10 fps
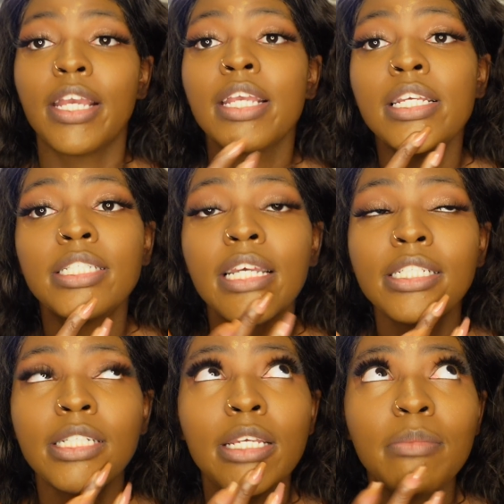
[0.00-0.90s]
He
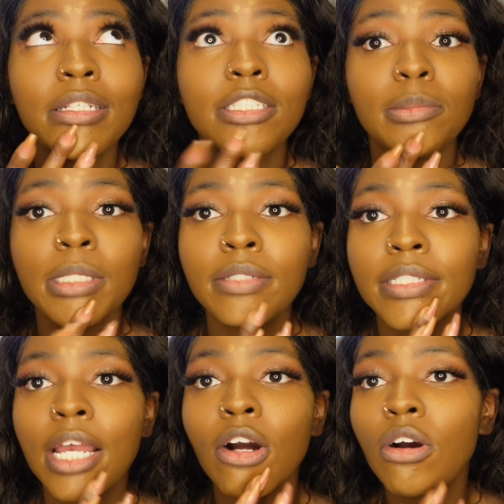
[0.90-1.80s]
messaged me. He was
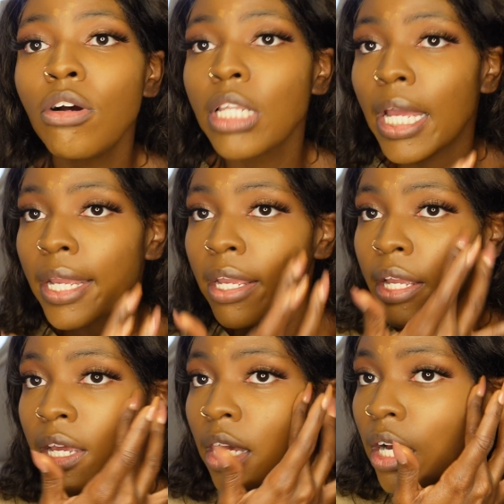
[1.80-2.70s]
like, oh, like,
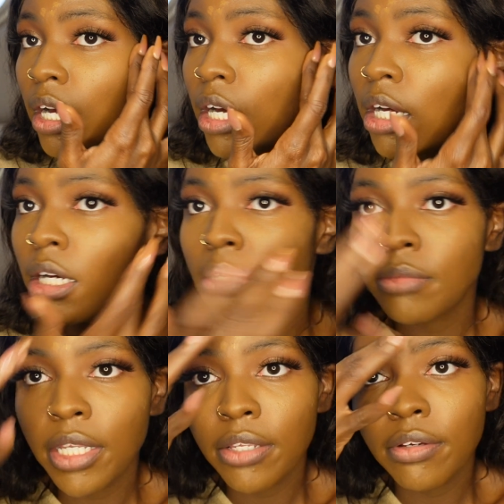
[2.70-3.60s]

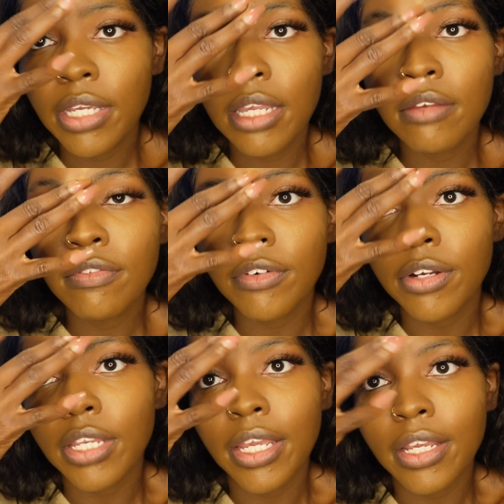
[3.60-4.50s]
thank you again
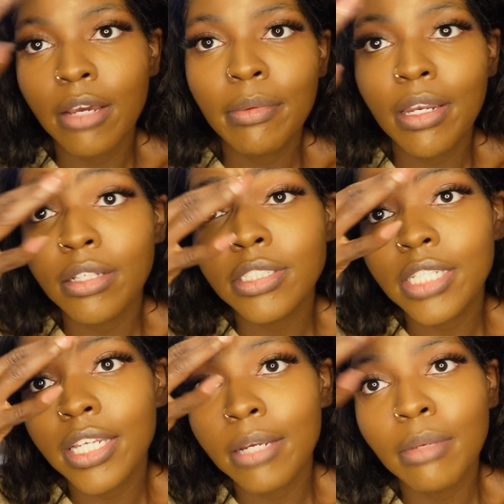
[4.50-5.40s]
for like coming on
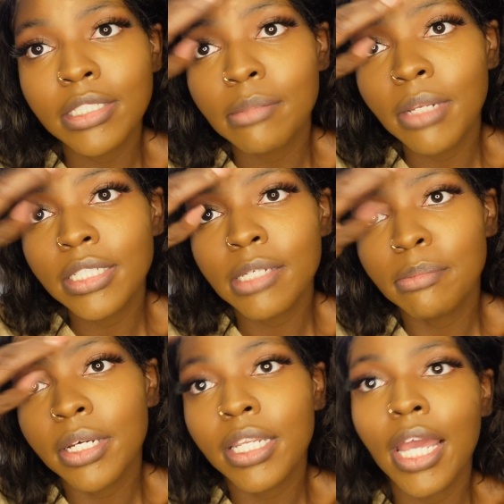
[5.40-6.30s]
Sunday, blase, blase.
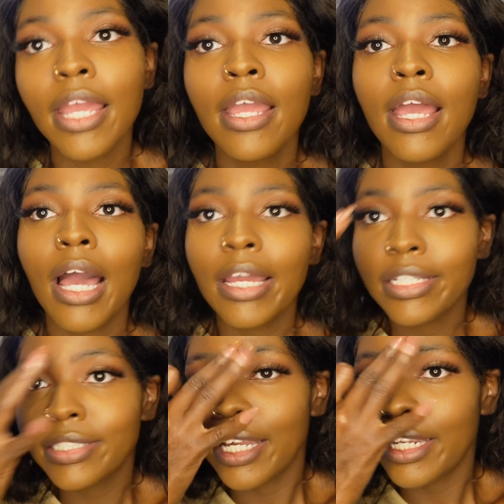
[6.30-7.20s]
But like, I
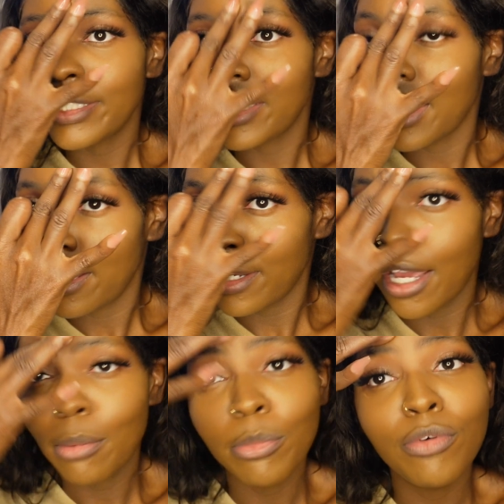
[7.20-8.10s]
decided to like
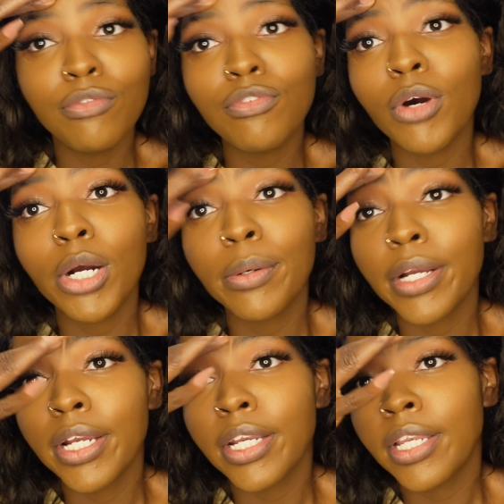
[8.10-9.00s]
not move
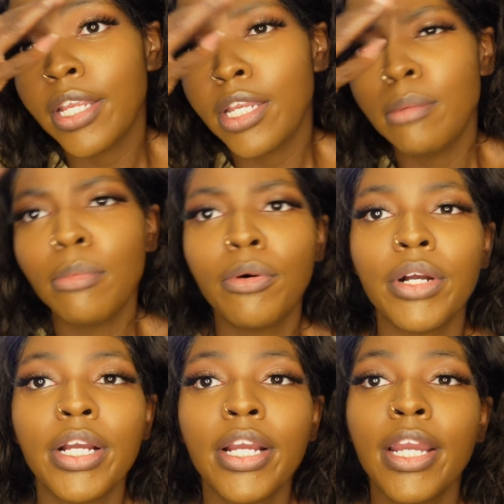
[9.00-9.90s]
forward
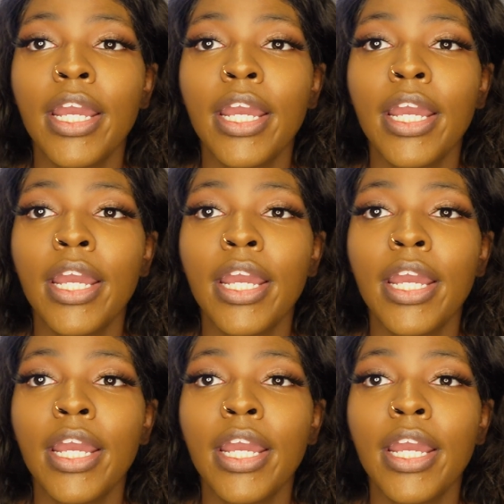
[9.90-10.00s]
anymore.